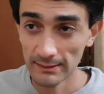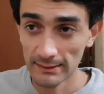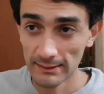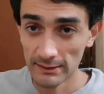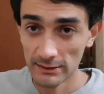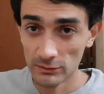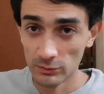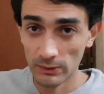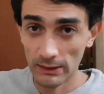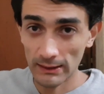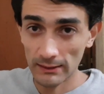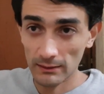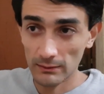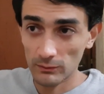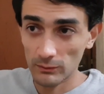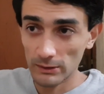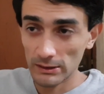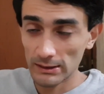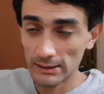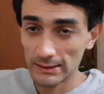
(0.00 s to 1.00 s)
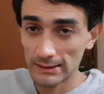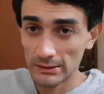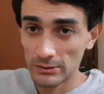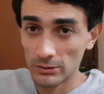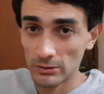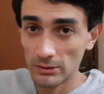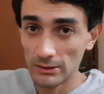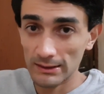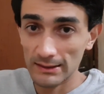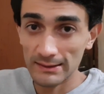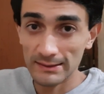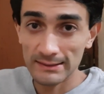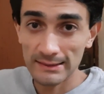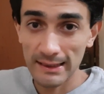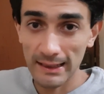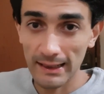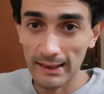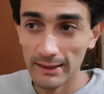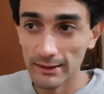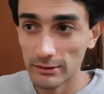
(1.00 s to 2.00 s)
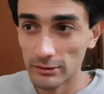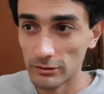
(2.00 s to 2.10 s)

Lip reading: This one, which is called the Sky